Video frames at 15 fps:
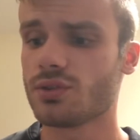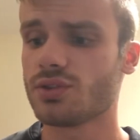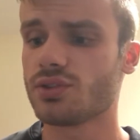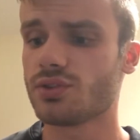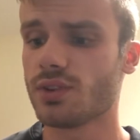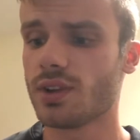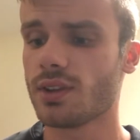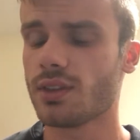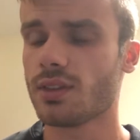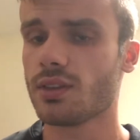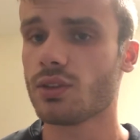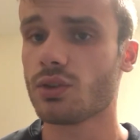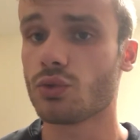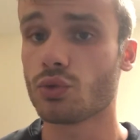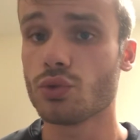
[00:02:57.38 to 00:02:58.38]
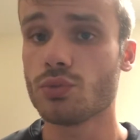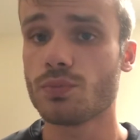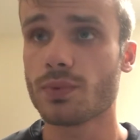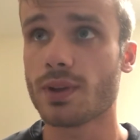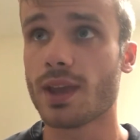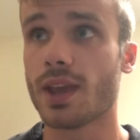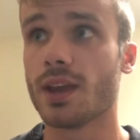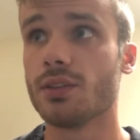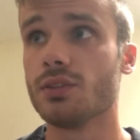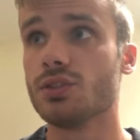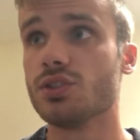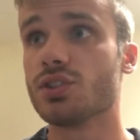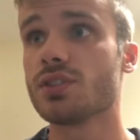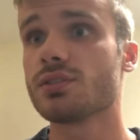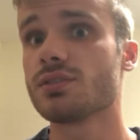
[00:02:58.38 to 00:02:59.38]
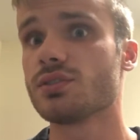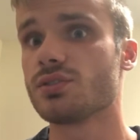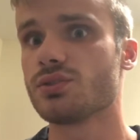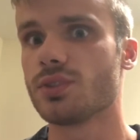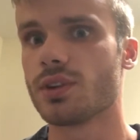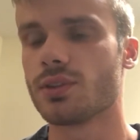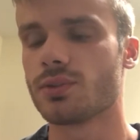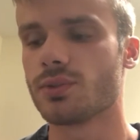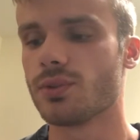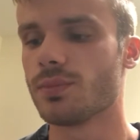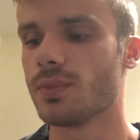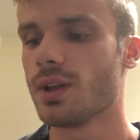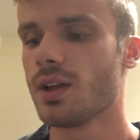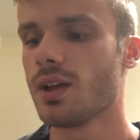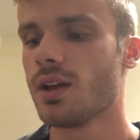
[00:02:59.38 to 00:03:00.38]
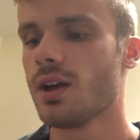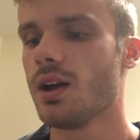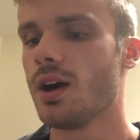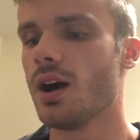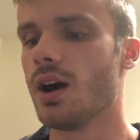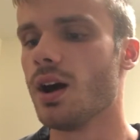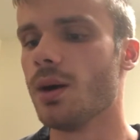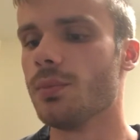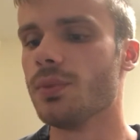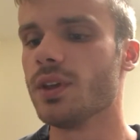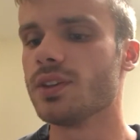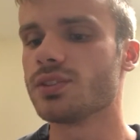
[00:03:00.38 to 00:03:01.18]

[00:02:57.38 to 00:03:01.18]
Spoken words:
strength group and just the strength group, they